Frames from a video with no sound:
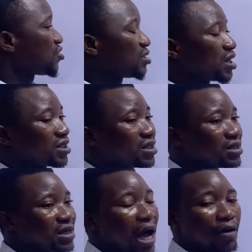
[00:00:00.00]

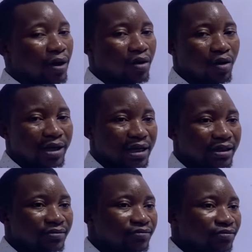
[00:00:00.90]
transactions are recorded
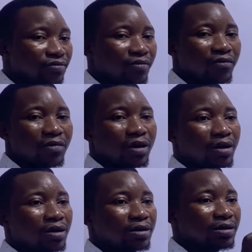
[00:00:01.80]

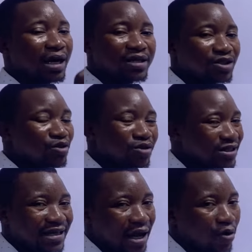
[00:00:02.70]
that is not
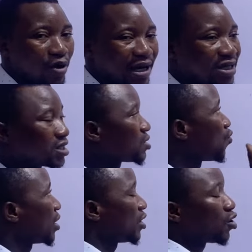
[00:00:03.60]
in accordance
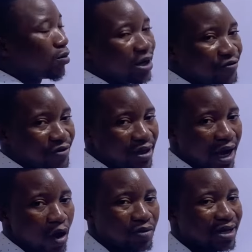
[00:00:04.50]
with the double entry.
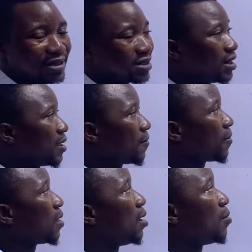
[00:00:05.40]
I hope that is clear.
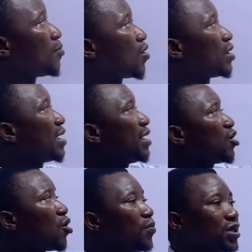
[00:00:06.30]
But with the
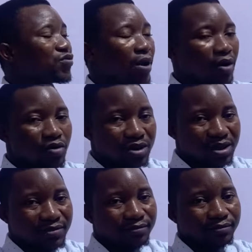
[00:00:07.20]
incomplete
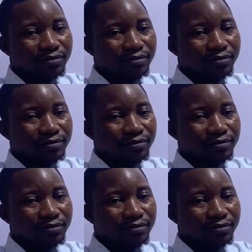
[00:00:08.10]
records,